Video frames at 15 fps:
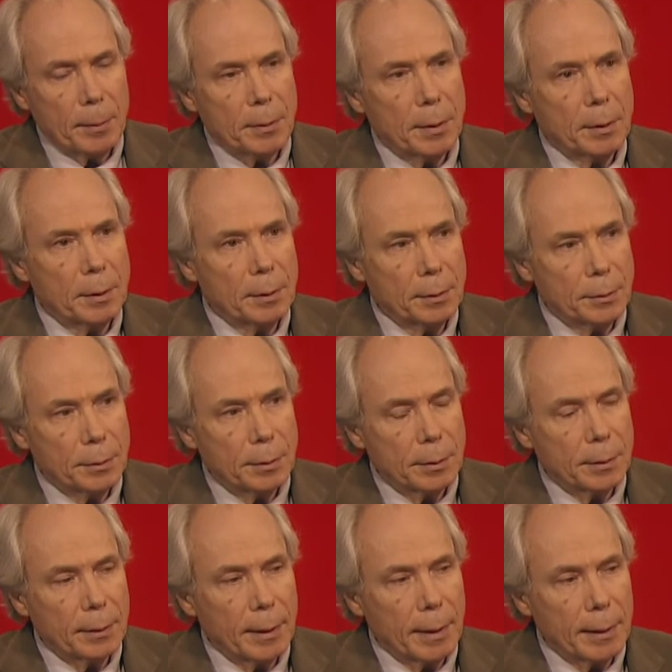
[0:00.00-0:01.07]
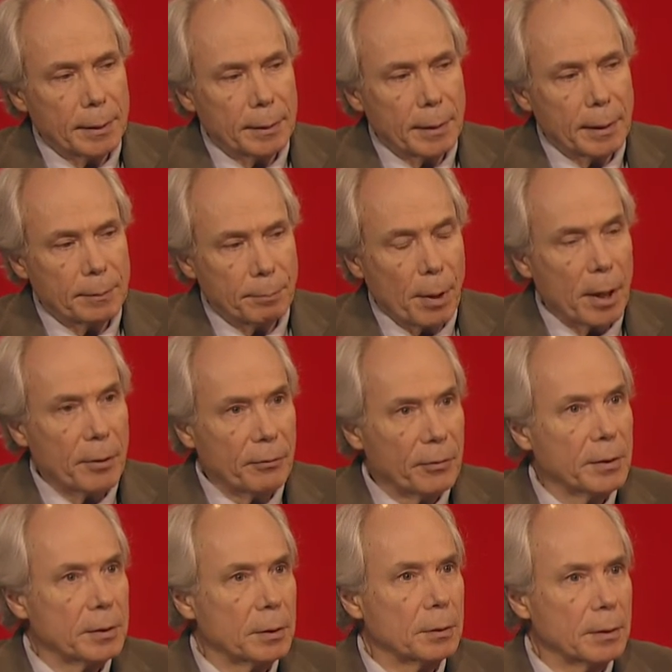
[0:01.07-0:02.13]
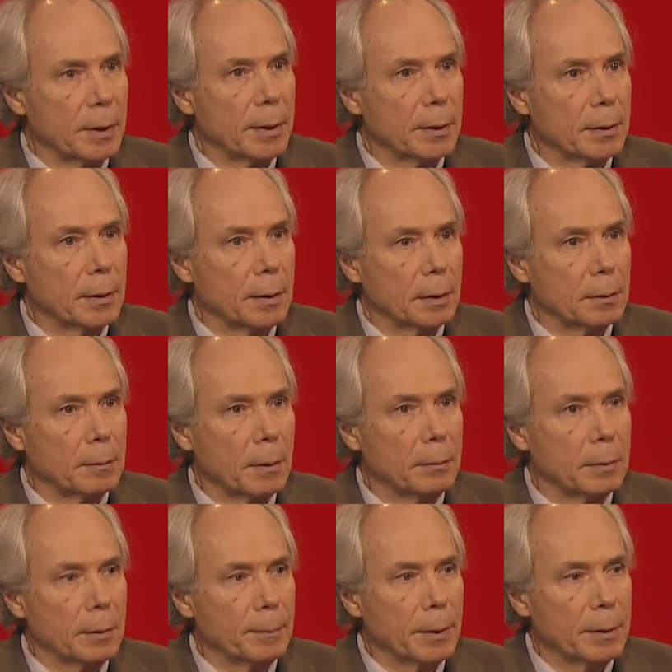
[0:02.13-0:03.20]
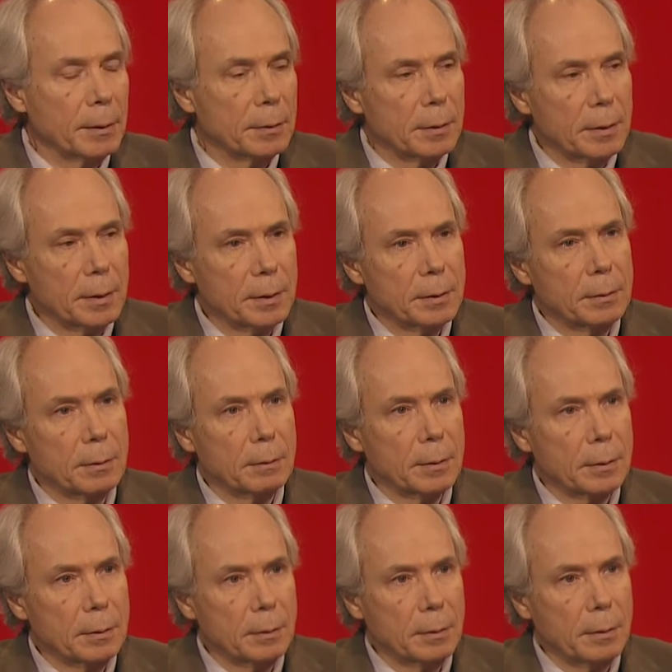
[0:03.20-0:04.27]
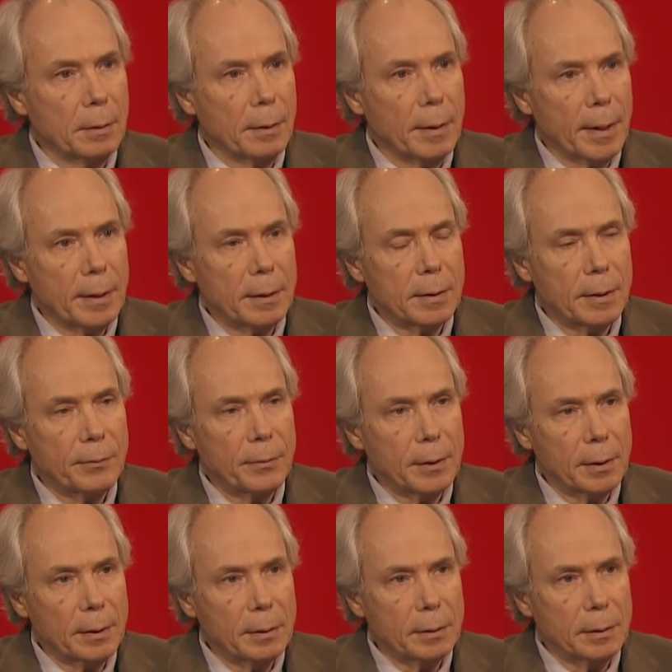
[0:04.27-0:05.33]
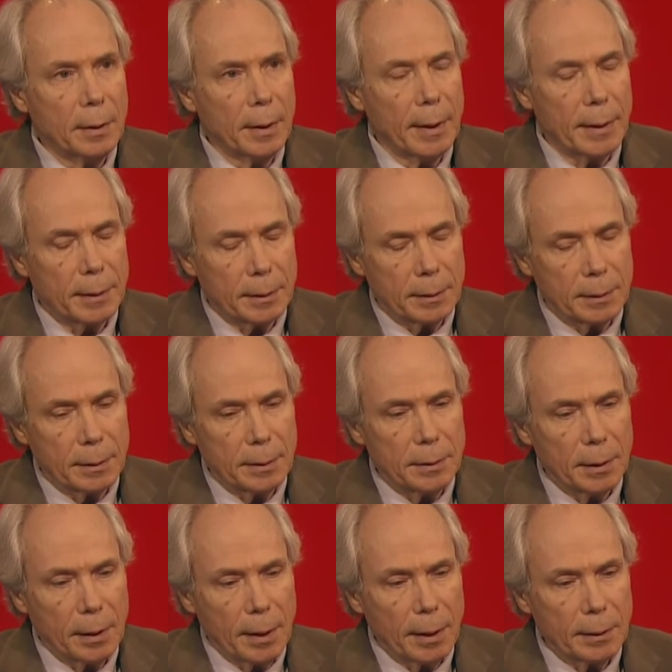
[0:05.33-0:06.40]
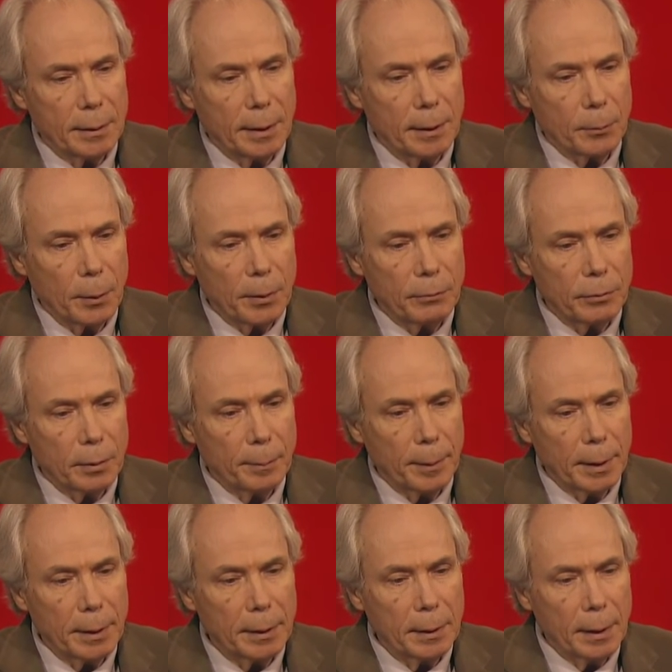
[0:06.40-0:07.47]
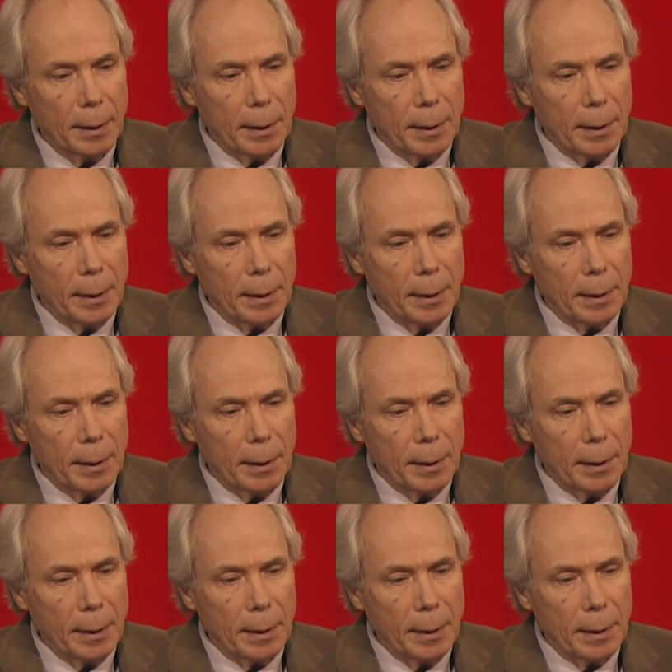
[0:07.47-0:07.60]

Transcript: conclusion that, as Brian Fisher said in a quote to me, there's an historical negativity to Attica that you can't get away from. And